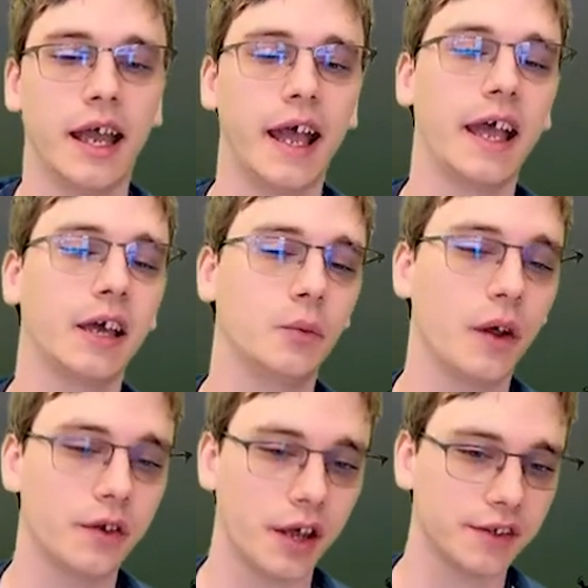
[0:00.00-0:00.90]
And
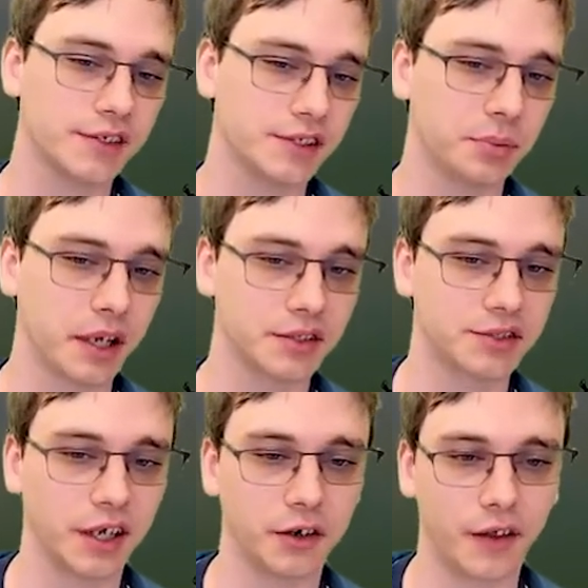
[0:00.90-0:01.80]
whether or not this sees play in
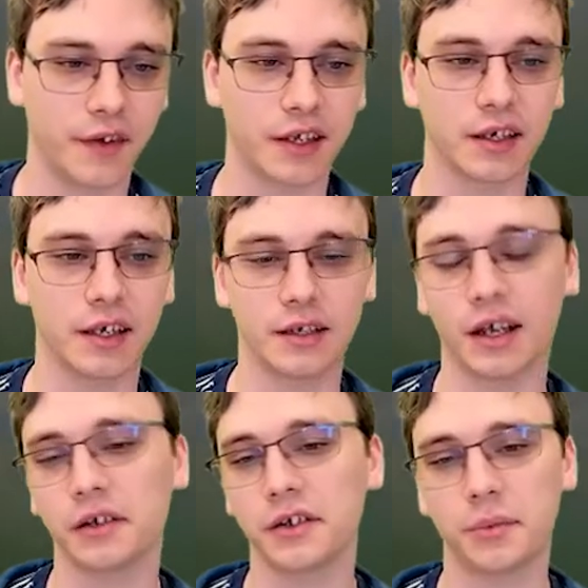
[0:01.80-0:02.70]
Standard, I think
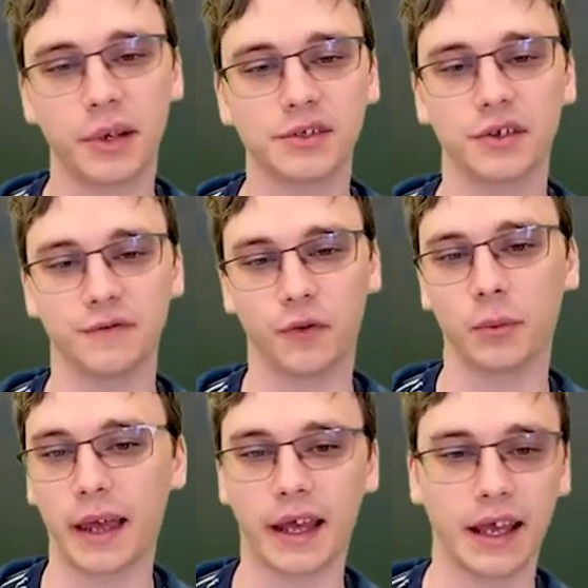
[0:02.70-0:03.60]
entirely depends on the
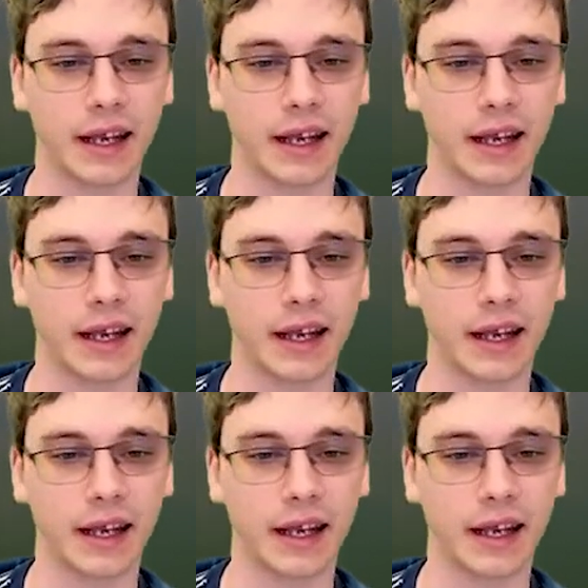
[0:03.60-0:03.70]
format,